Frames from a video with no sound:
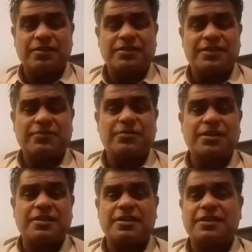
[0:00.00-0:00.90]

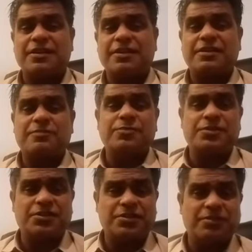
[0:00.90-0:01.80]
definitely
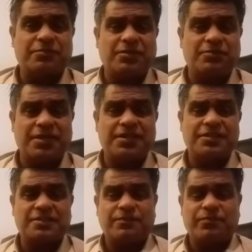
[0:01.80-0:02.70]
competition will
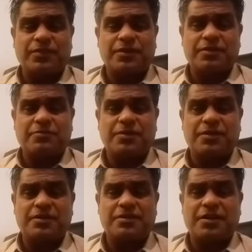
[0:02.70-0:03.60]
rise
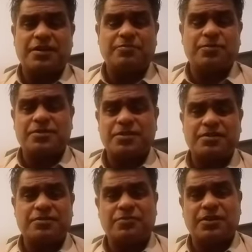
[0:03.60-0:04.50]
because all
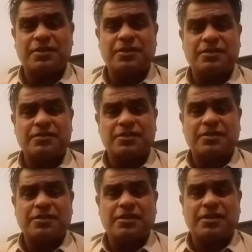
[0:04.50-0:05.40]
persons will
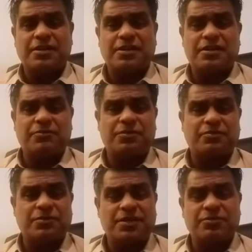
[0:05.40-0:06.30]
uh, uh
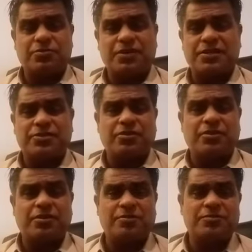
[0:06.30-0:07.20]
will try to get
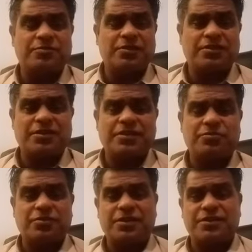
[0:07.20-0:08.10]
jobs, will try
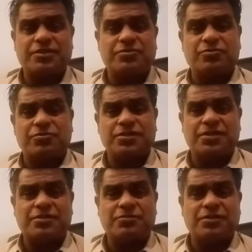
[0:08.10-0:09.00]
to get
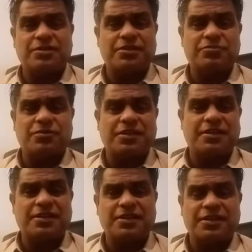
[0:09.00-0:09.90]
resources, will try to
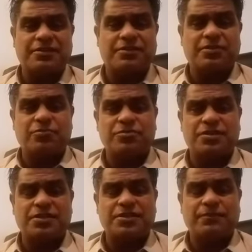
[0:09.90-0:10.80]
get, get
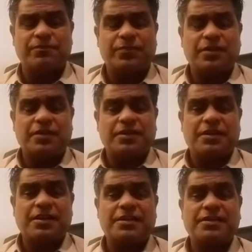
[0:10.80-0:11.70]
houses,
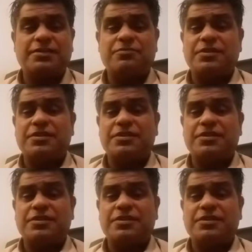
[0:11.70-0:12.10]
and it will